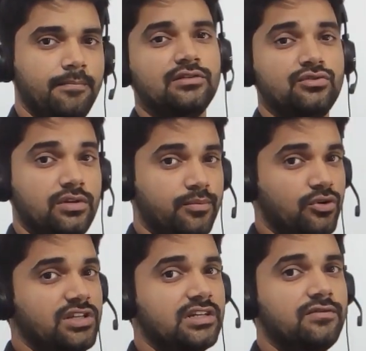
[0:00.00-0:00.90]
So the
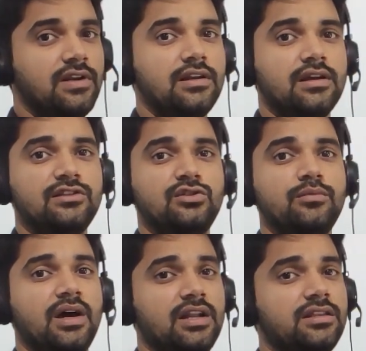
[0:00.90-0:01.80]
projects will
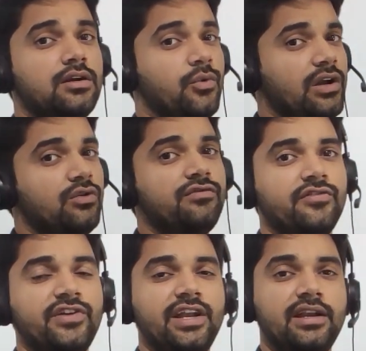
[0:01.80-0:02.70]
consume another 12 to
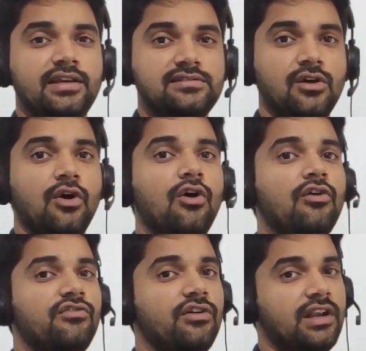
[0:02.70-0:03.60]
15 days
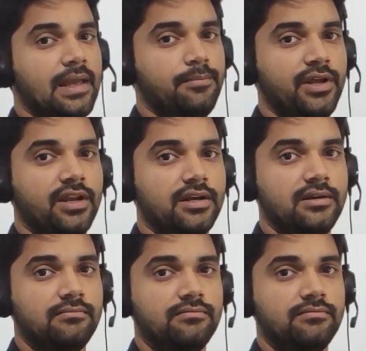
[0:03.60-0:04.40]
of your time period.